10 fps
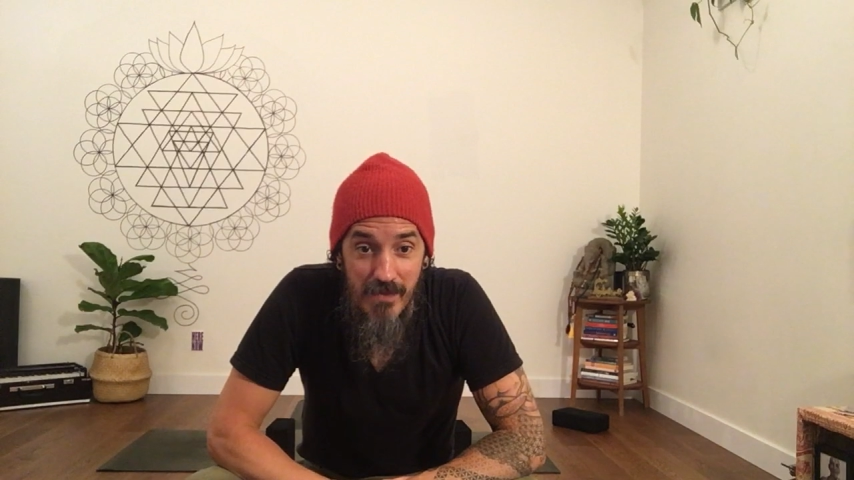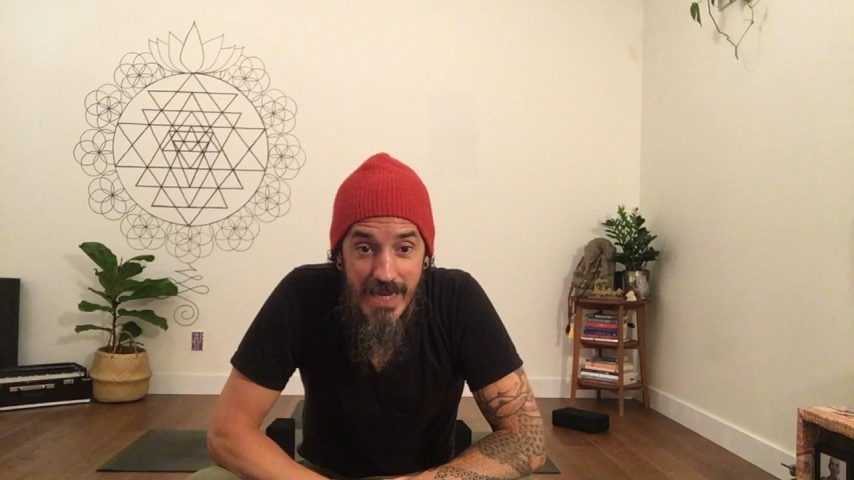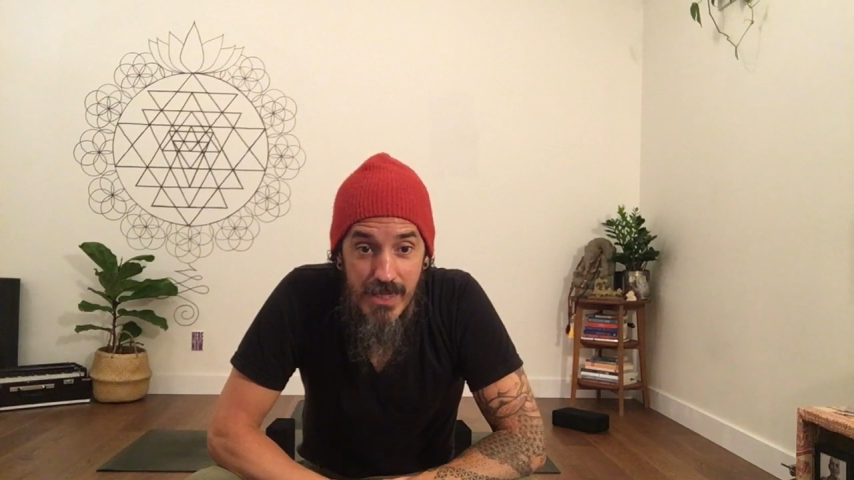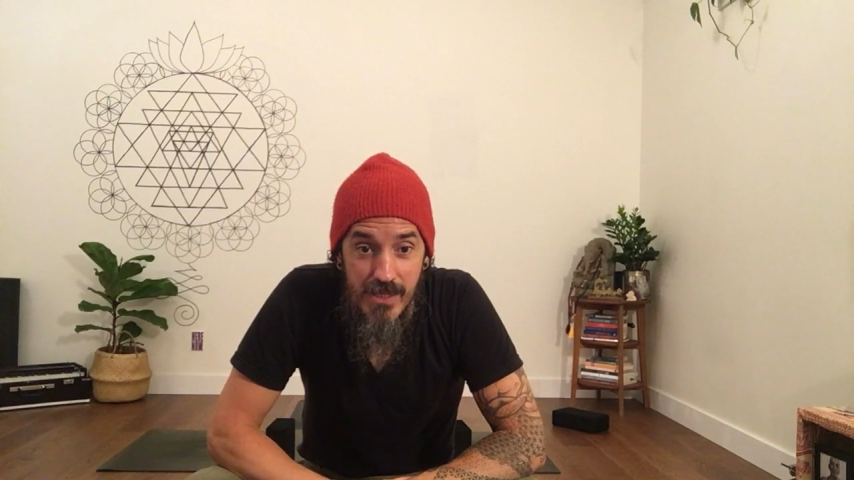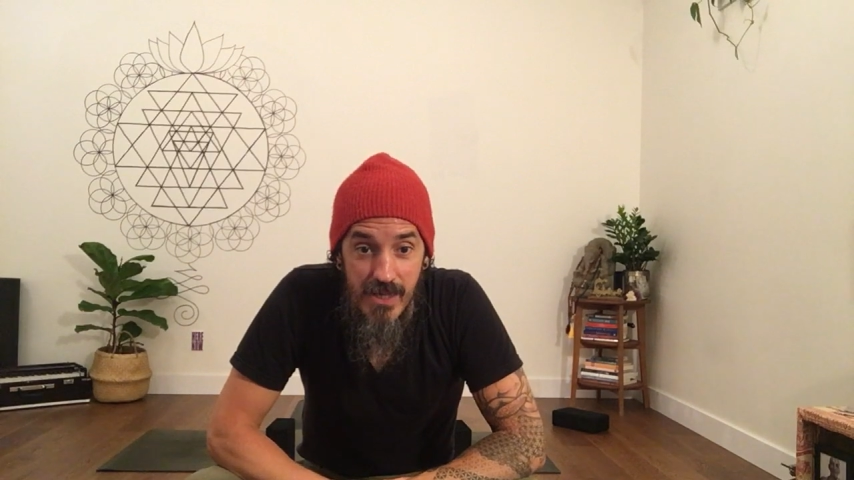
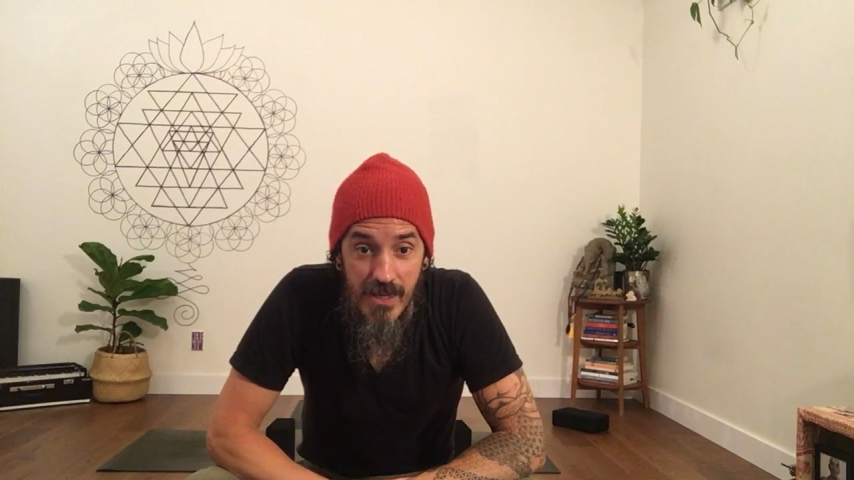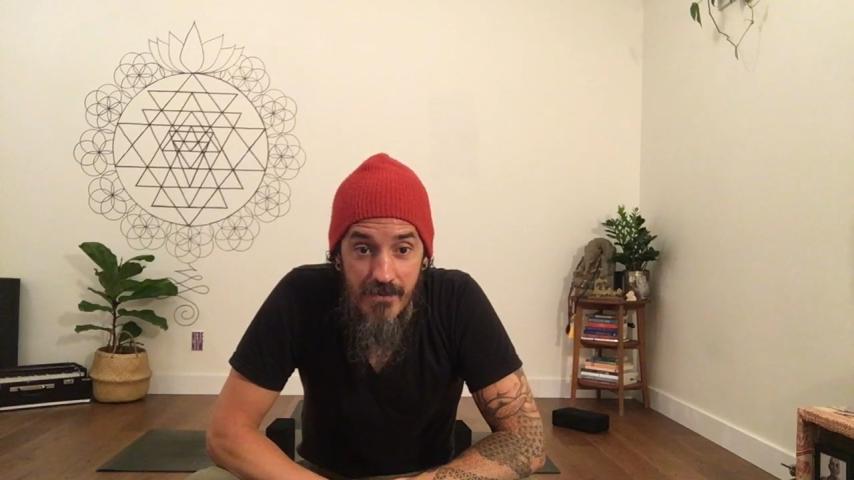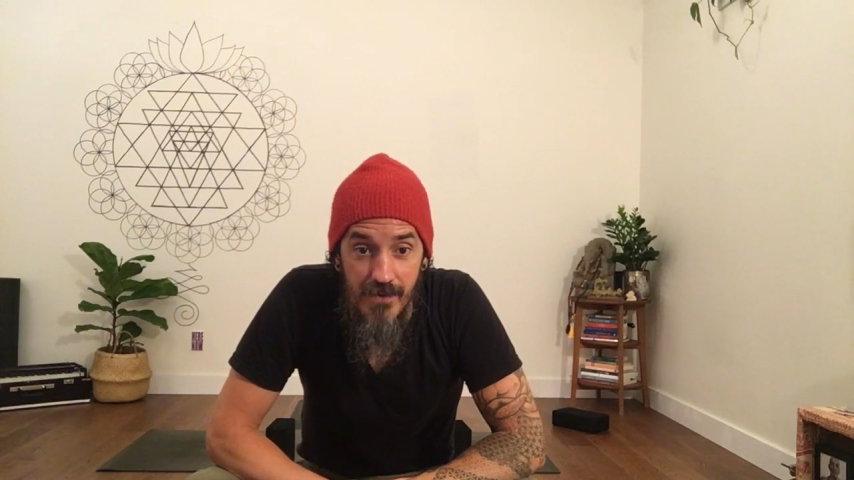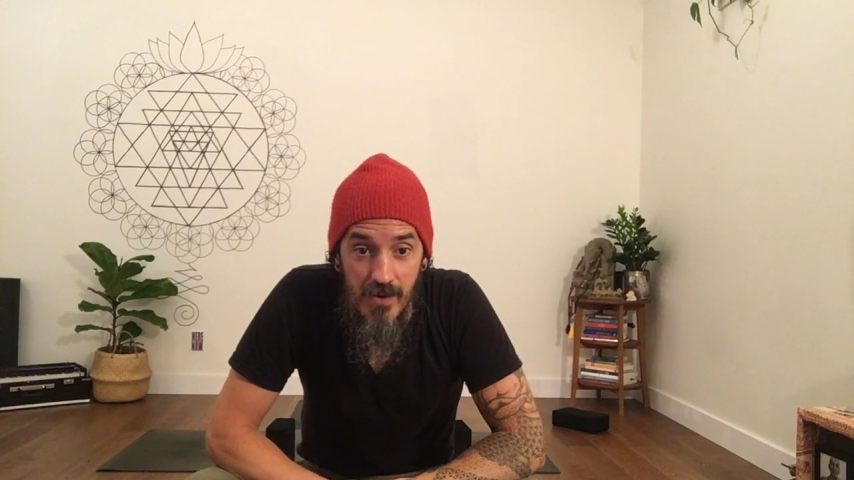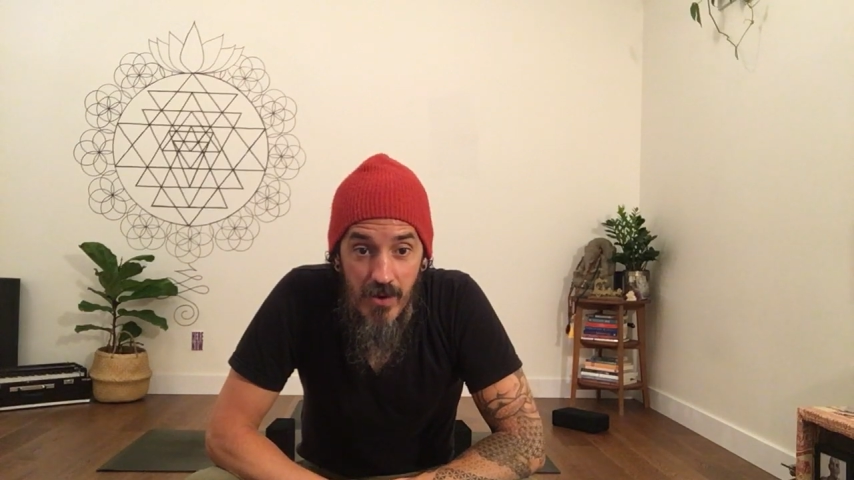make it sing
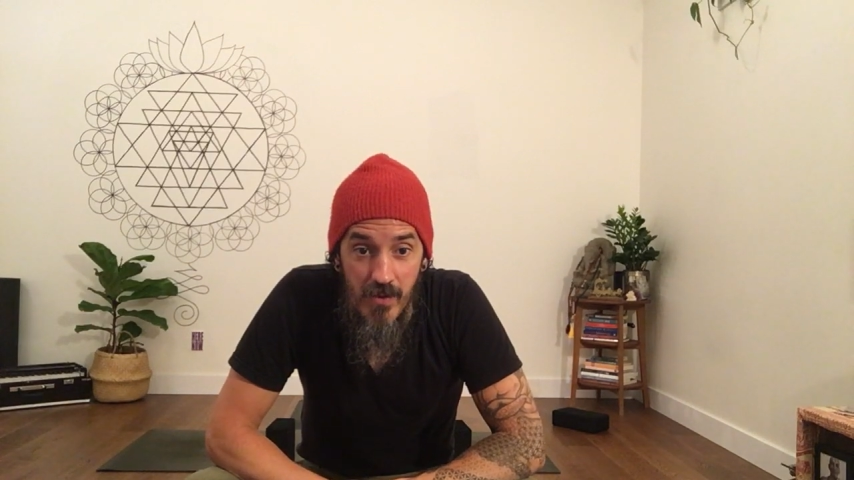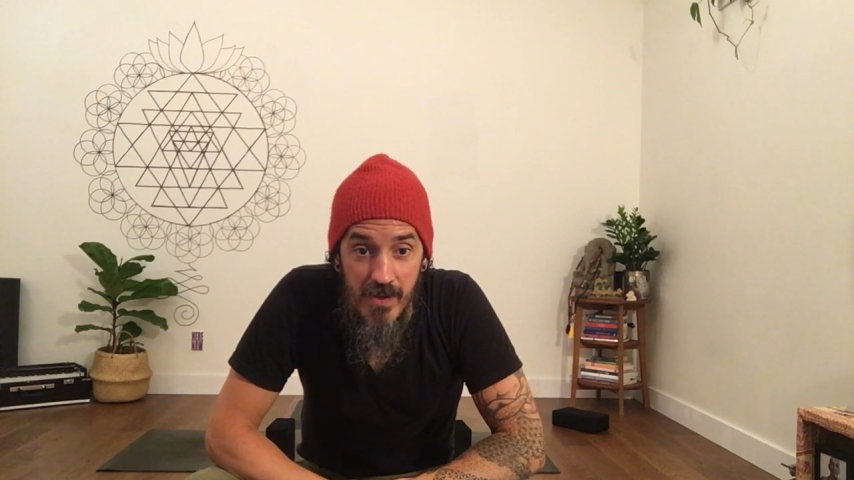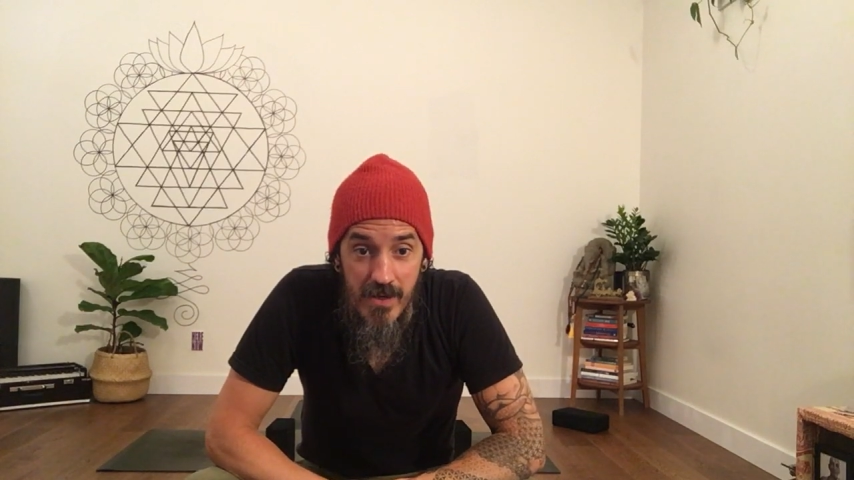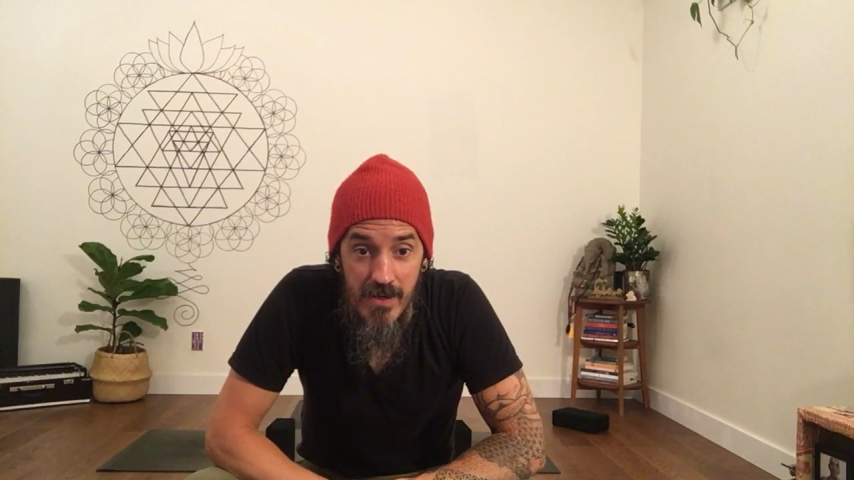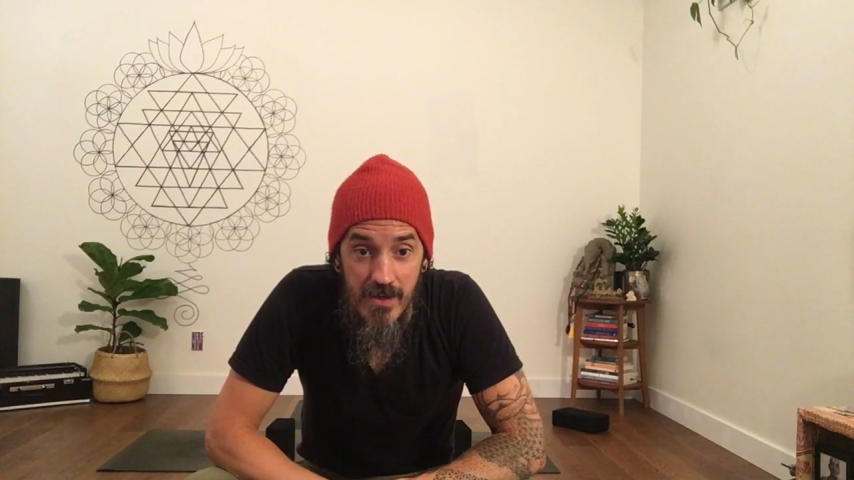for a moment.